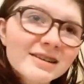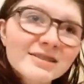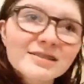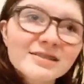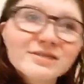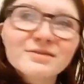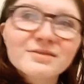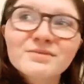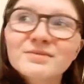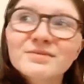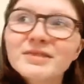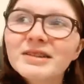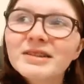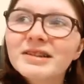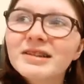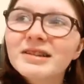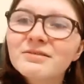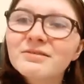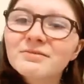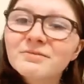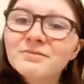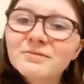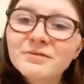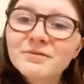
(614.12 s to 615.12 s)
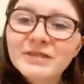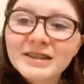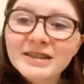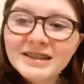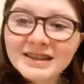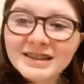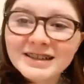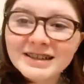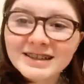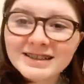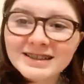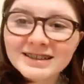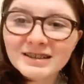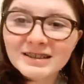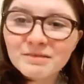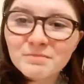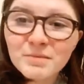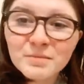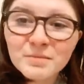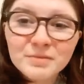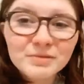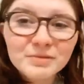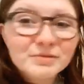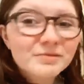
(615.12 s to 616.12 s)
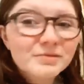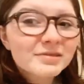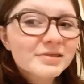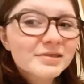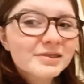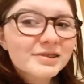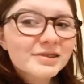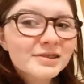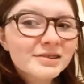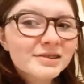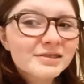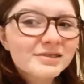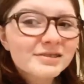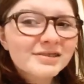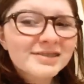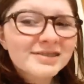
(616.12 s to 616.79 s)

really feel it in my bones, you know.